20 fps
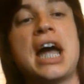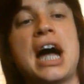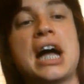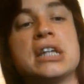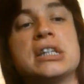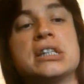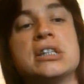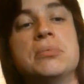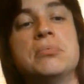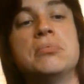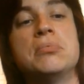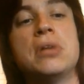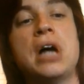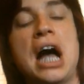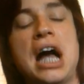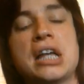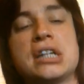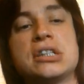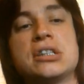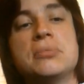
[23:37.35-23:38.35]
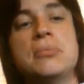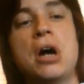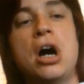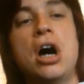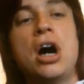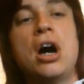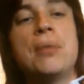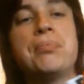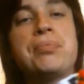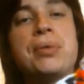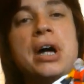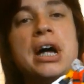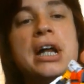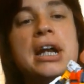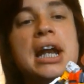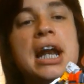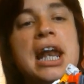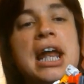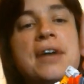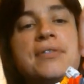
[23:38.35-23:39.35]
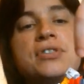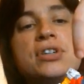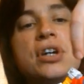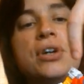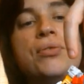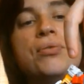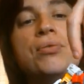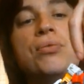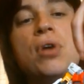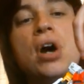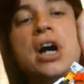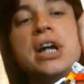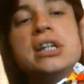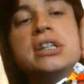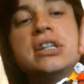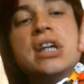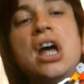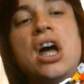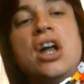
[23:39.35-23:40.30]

has some has some up and left and right,